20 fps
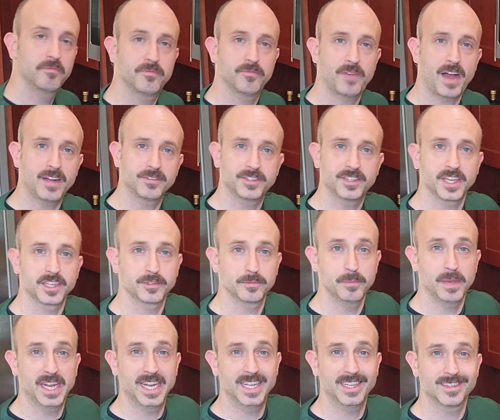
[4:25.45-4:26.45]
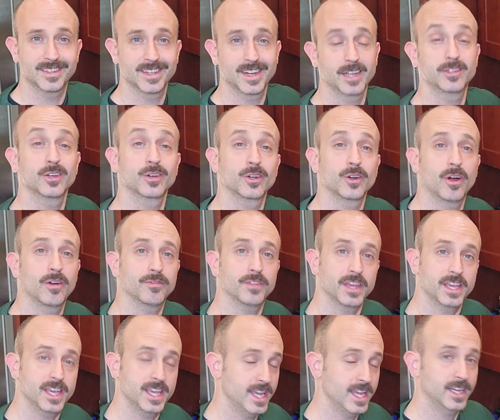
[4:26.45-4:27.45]
5-6 minutes, and I took it off the
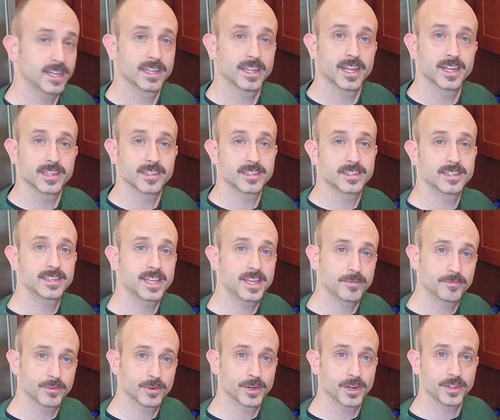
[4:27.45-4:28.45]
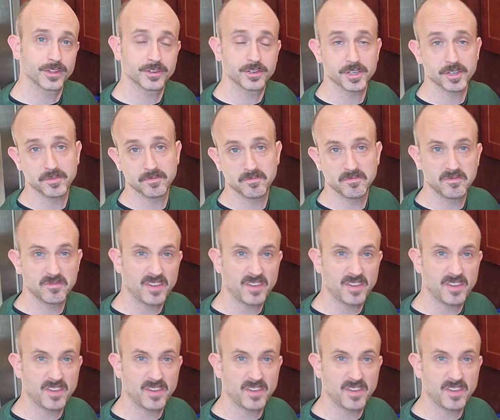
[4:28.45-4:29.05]
heat and let it steep for another